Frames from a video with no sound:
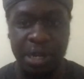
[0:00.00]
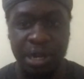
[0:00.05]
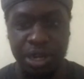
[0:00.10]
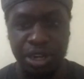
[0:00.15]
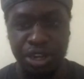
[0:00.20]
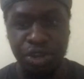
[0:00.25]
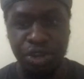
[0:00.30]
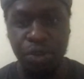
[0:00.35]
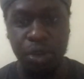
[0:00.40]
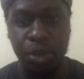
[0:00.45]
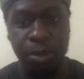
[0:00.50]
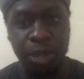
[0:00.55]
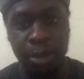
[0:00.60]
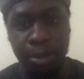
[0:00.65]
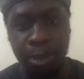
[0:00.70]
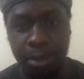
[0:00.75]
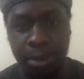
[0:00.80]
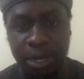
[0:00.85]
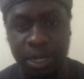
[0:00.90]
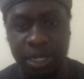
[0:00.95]
new web
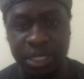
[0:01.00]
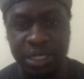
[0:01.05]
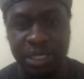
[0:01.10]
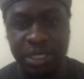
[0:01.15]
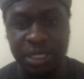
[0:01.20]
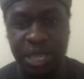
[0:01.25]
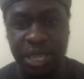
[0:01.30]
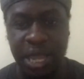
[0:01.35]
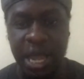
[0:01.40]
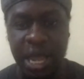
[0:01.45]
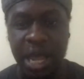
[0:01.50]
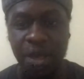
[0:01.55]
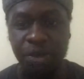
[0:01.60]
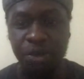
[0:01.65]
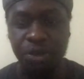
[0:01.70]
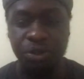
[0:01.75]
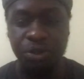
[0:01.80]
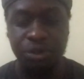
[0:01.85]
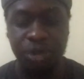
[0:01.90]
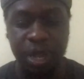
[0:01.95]
capabilities, how
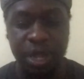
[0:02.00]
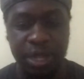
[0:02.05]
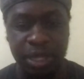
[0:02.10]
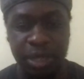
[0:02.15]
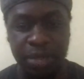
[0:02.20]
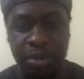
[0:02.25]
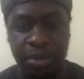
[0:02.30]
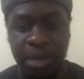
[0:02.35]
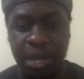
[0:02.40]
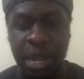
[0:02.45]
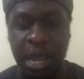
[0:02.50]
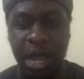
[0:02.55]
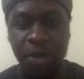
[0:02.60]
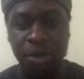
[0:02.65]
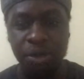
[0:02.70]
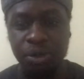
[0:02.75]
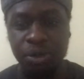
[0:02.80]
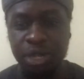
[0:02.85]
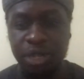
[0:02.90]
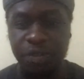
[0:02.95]
to try them, how
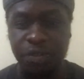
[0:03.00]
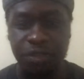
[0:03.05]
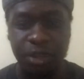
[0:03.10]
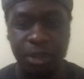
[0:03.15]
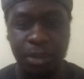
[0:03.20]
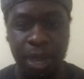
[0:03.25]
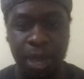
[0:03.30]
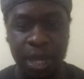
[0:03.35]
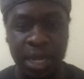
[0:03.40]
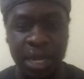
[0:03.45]
to give feedback,